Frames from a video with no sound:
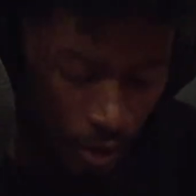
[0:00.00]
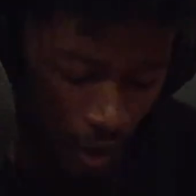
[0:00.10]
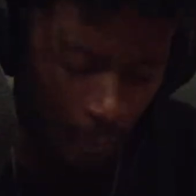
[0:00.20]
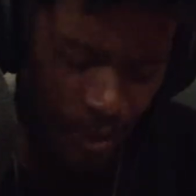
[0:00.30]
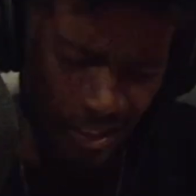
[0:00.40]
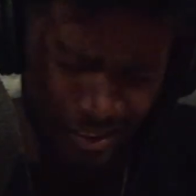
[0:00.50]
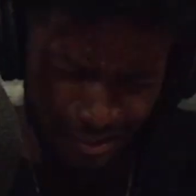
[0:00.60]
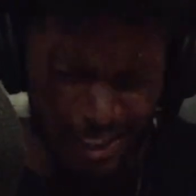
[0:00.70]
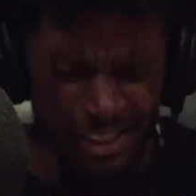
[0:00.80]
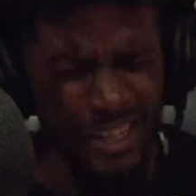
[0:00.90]
I mean,
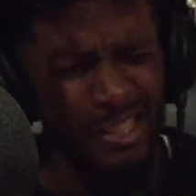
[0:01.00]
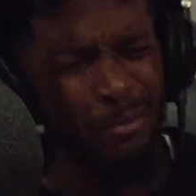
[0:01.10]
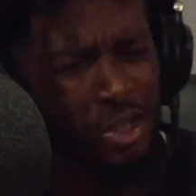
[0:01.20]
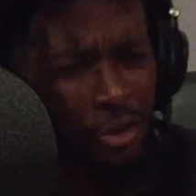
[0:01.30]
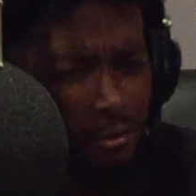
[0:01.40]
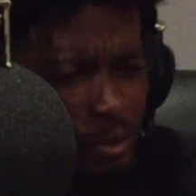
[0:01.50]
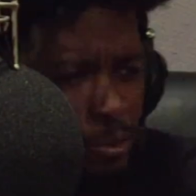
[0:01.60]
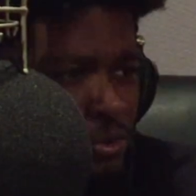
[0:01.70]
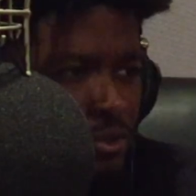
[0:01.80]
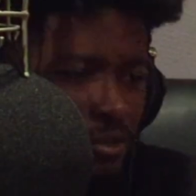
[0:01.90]
it's not so much of the
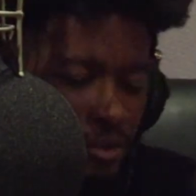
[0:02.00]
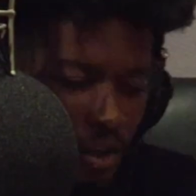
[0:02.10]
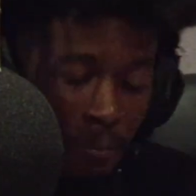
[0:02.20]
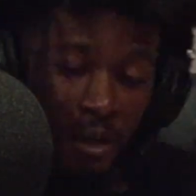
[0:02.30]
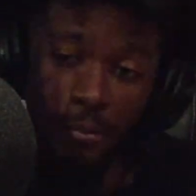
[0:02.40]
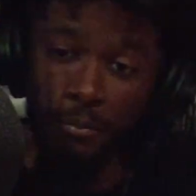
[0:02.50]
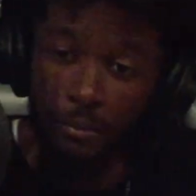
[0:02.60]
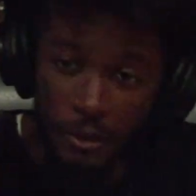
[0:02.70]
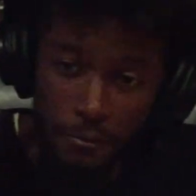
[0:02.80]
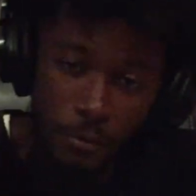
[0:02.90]
fruits. I mean,
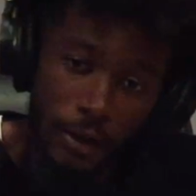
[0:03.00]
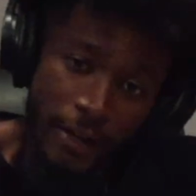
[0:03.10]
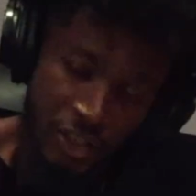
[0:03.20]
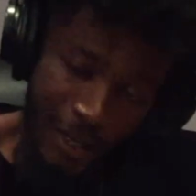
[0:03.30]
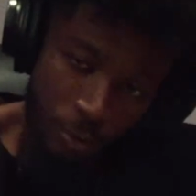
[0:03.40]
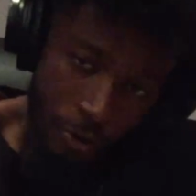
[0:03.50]
if you like shopping